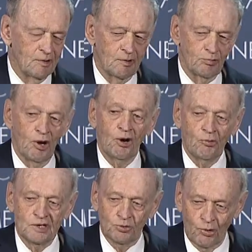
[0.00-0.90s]
that we
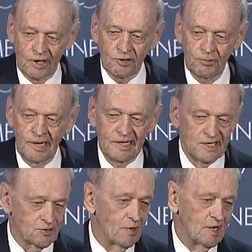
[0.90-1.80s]
always work to make
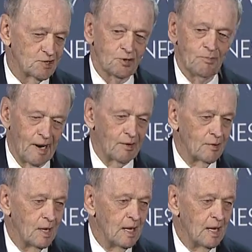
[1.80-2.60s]
this relation better.